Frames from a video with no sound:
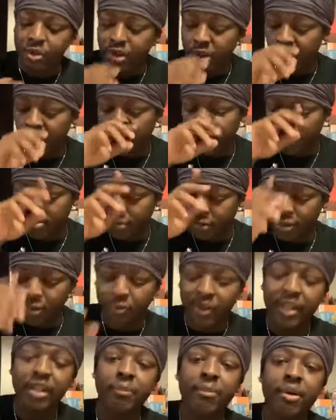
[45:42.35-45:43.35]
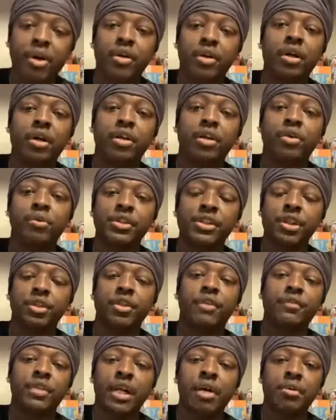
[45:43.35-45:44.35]
we're talking, we're reading about uh, the
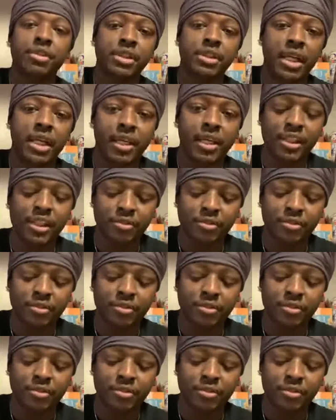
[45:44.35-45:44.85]
return of Yahawashi.